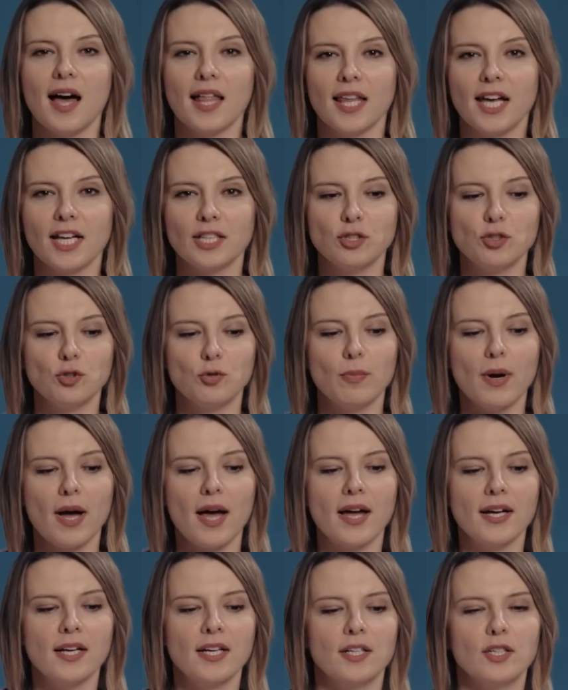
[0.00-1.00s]
Alan
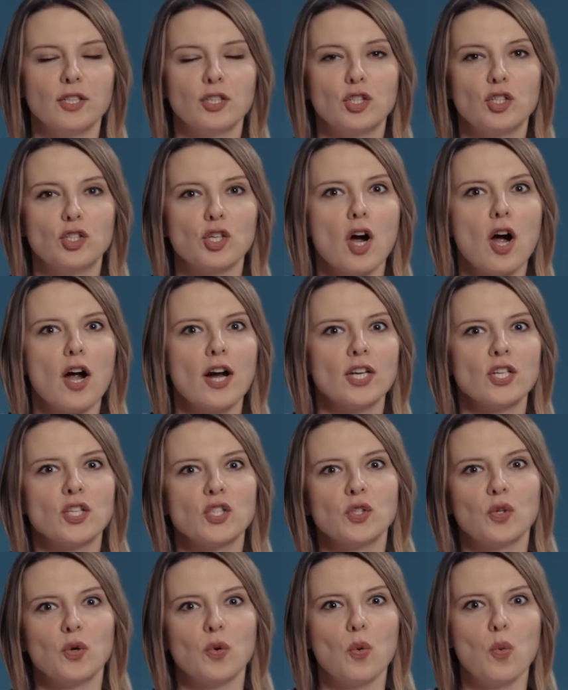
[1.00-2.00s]
Chumak
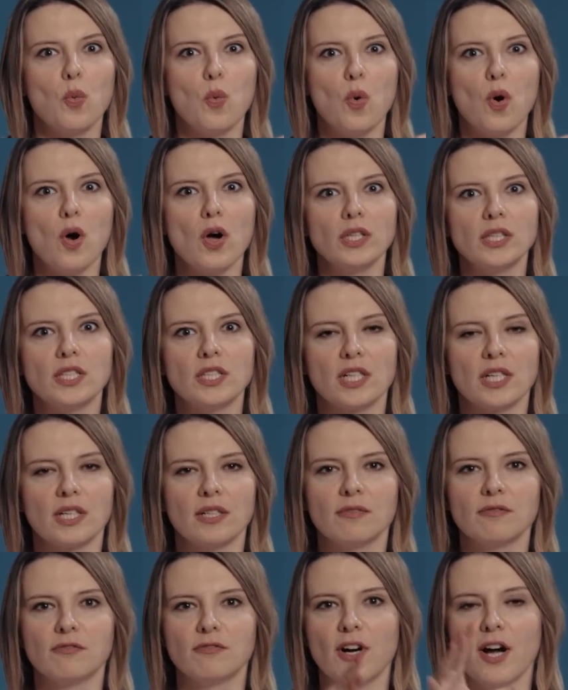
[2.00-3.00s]
charged
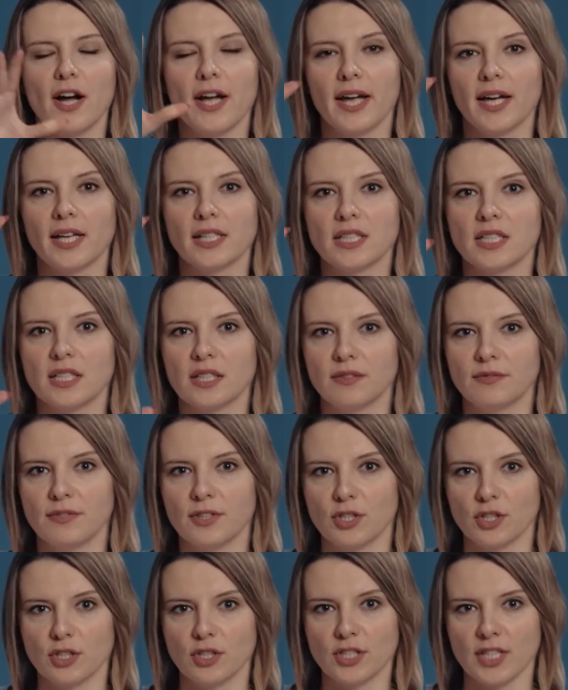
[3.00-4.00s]
water via
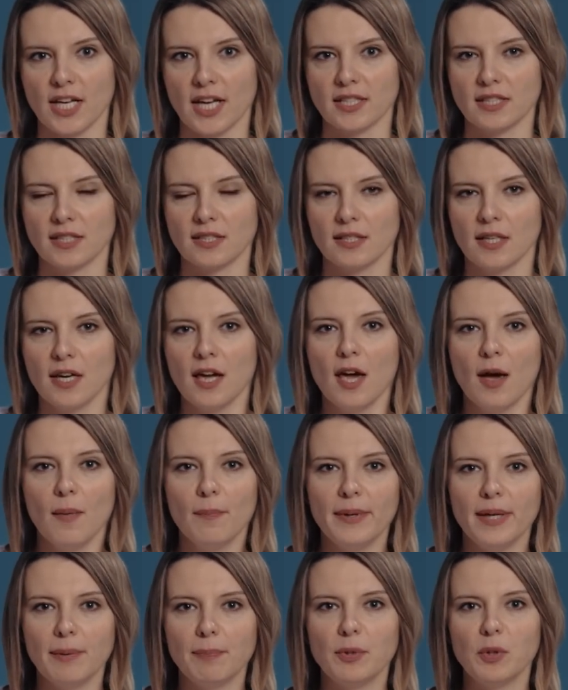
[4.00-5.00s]
television sets.
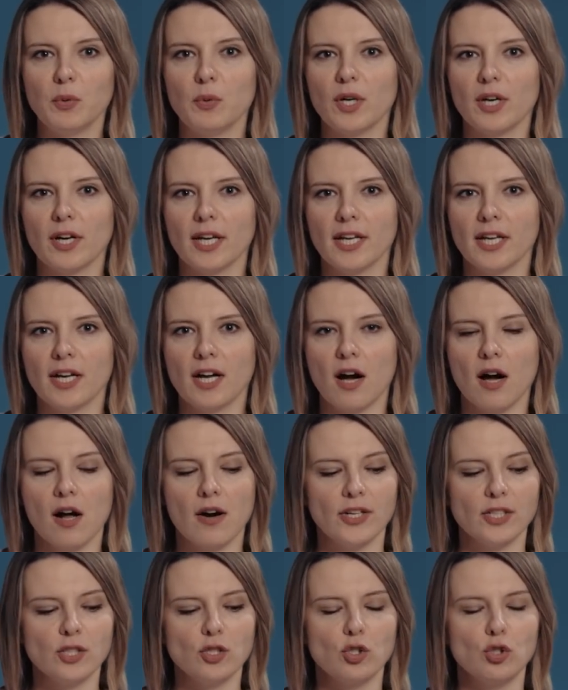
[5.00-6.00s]
People were
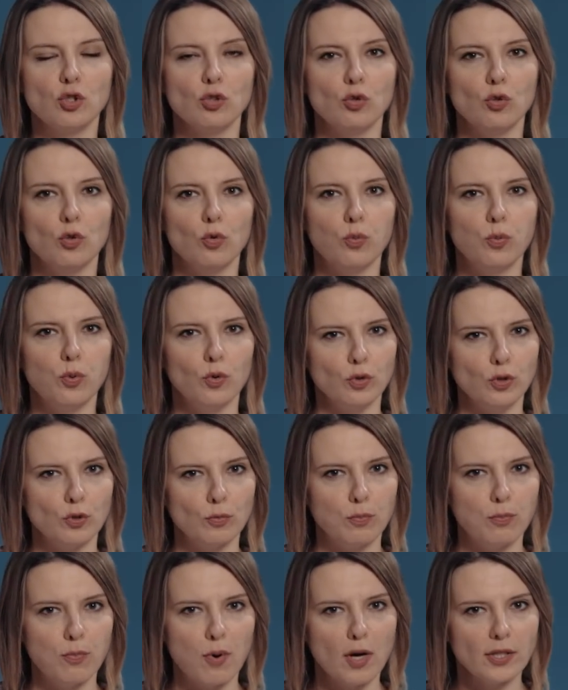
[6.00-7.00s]
encouraged to put
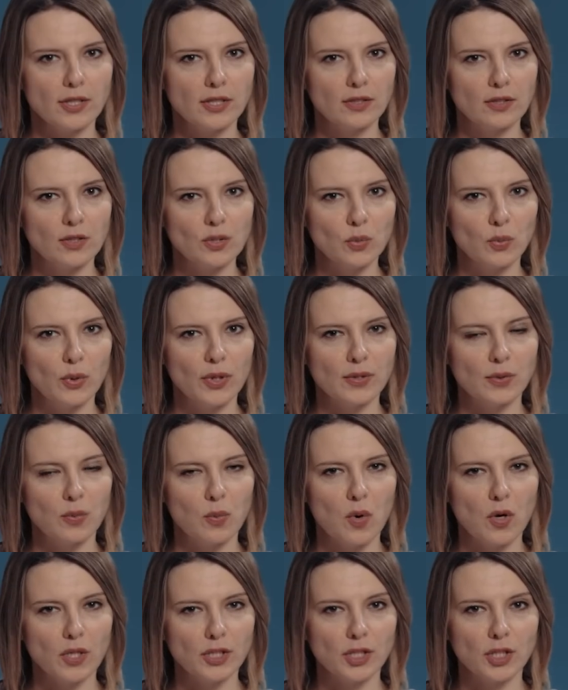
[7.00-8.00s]
bottles with
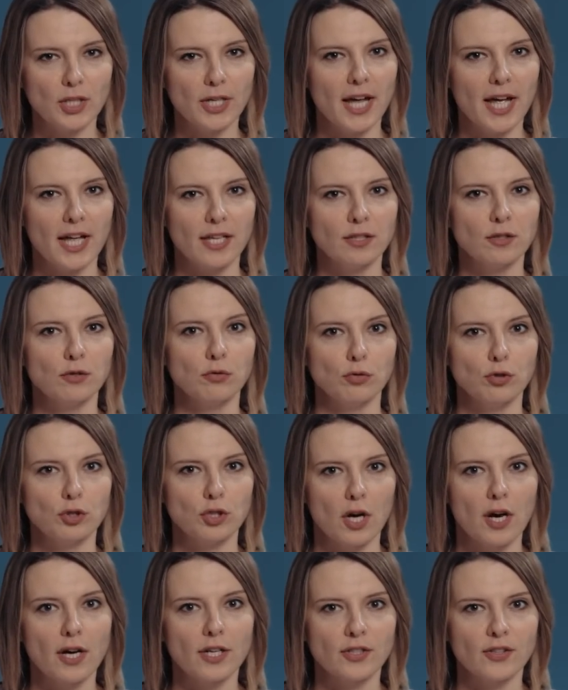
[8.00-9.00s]
water and to
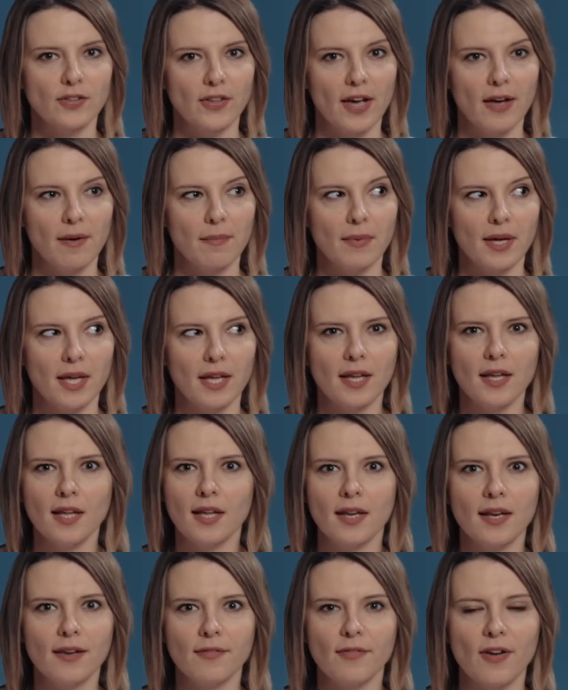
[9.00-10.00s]
charge them.
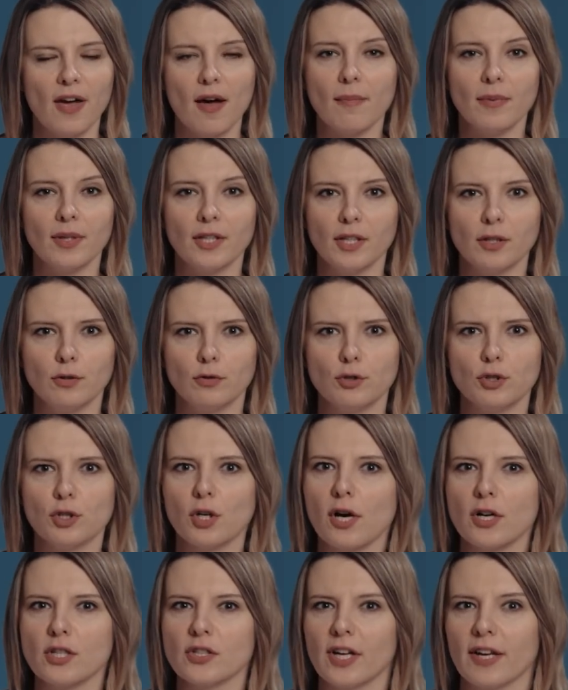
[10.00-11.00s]
And a family could
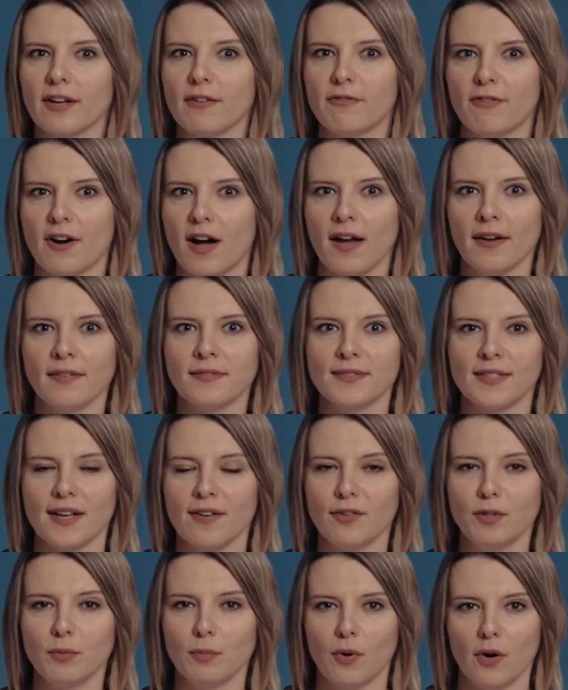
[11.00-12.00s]
charge like
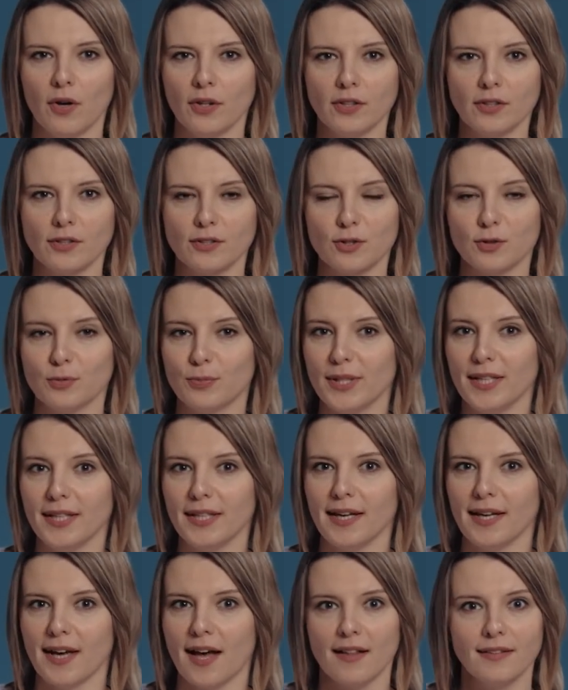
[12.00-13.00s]
5-7 bottles to
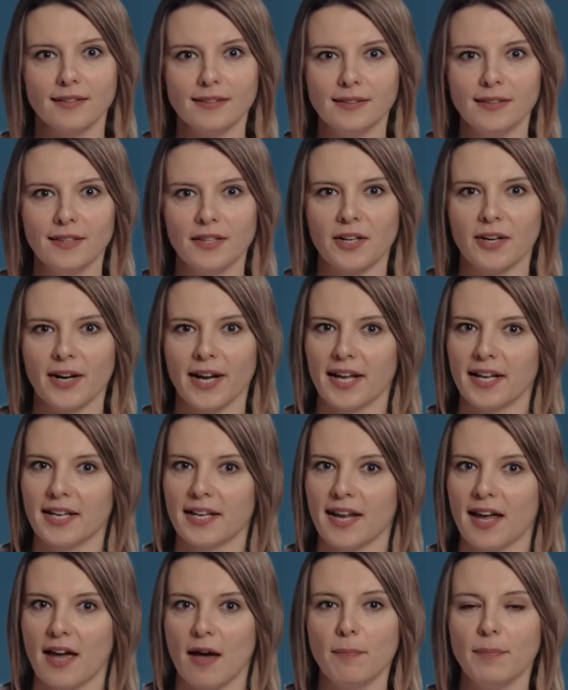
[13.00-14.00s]
be healthier
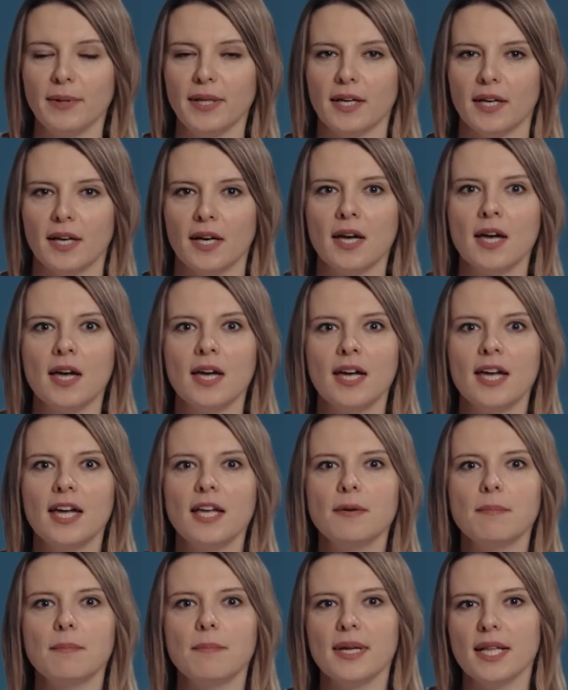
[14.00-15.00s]
and happier.
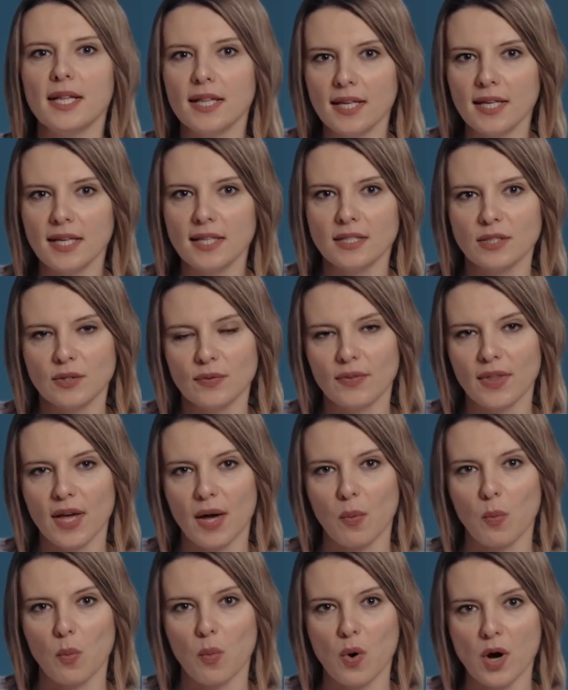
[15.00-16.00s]
And millions of
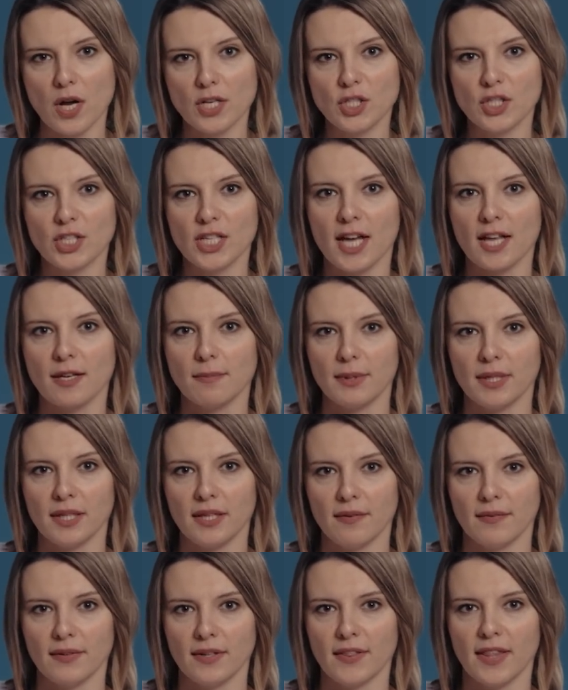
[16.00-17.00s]
them watched and
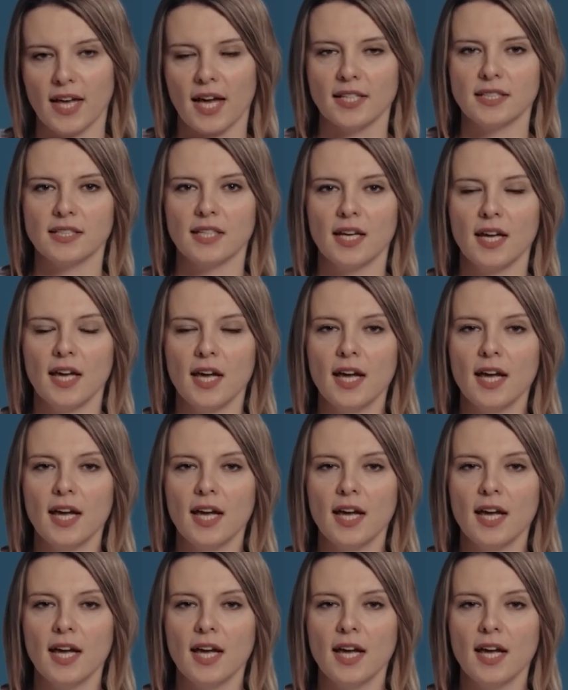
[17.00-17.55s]
believed in that.